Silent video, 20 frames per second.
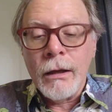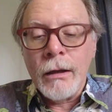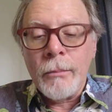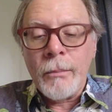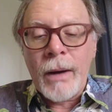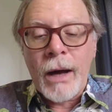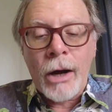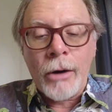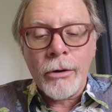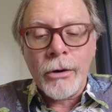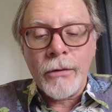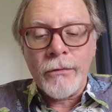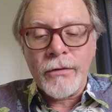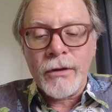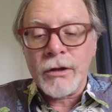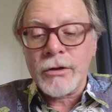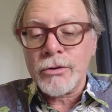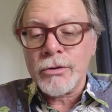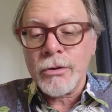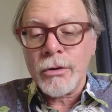Power of
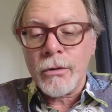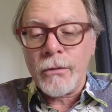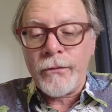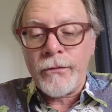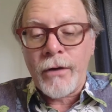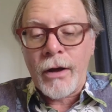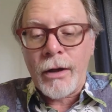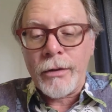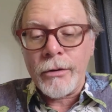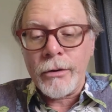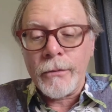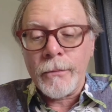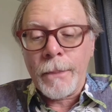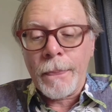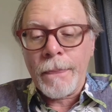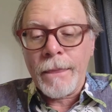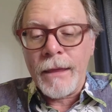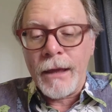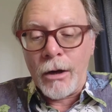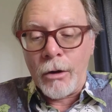the Eternal Father,
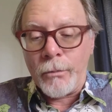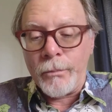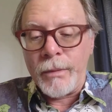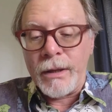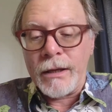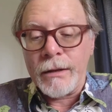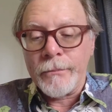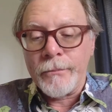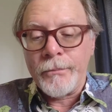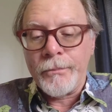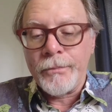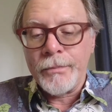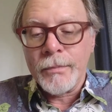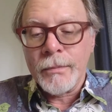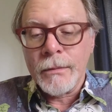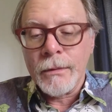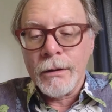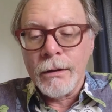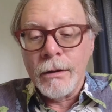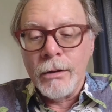help me.
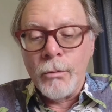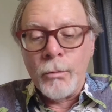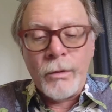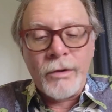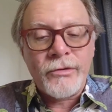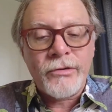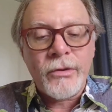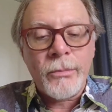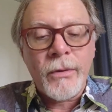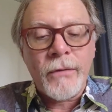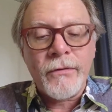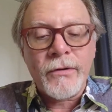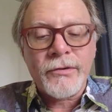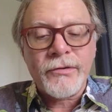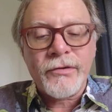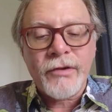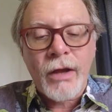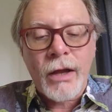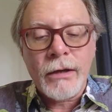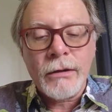Wisdom of the
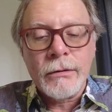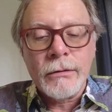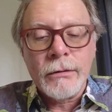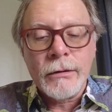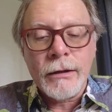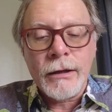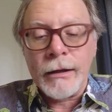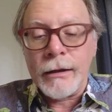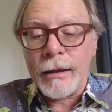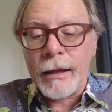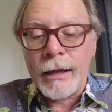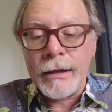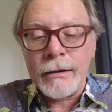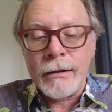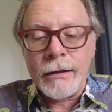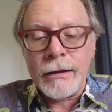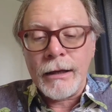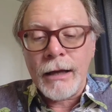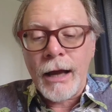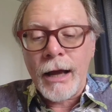Son,
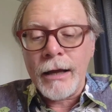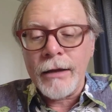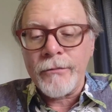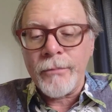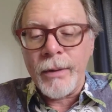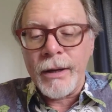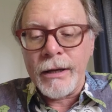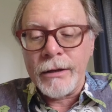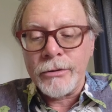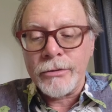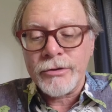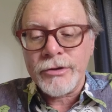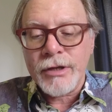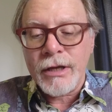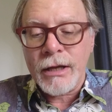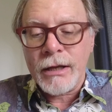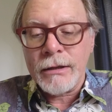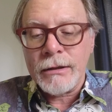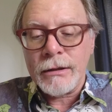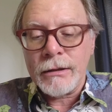enlighten the eye of my
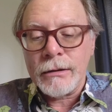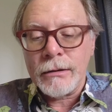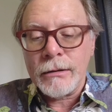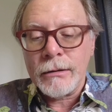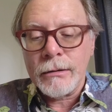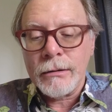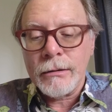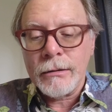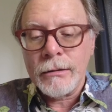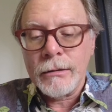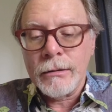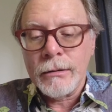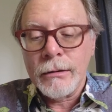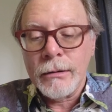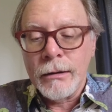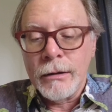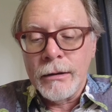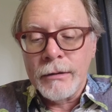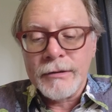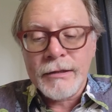understanding.
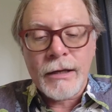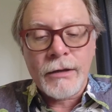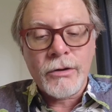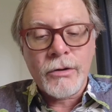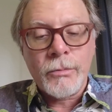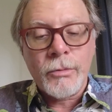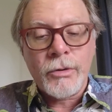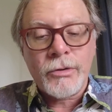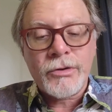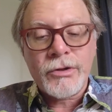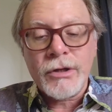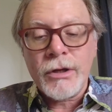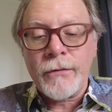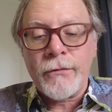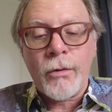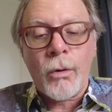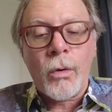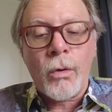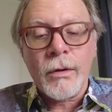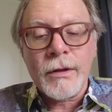Tender mercy
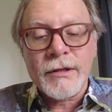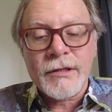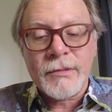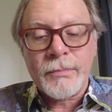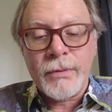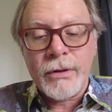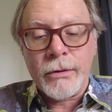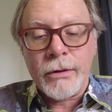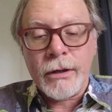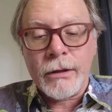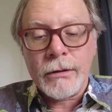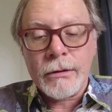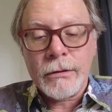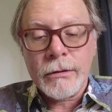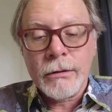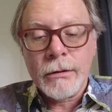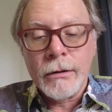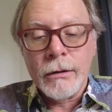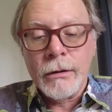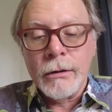of the Holy Spirit,
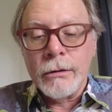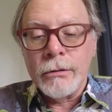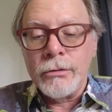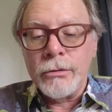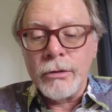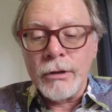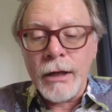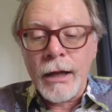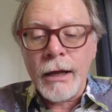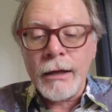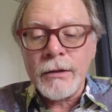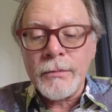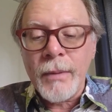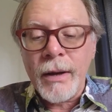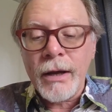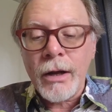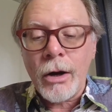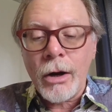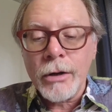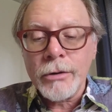unite
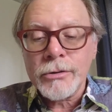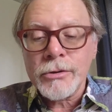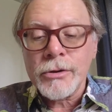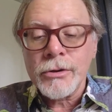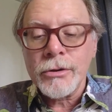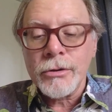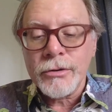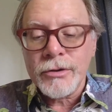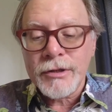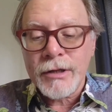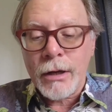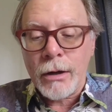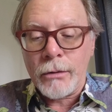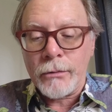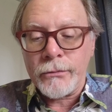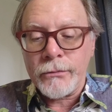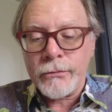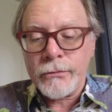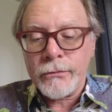my heart to yourself.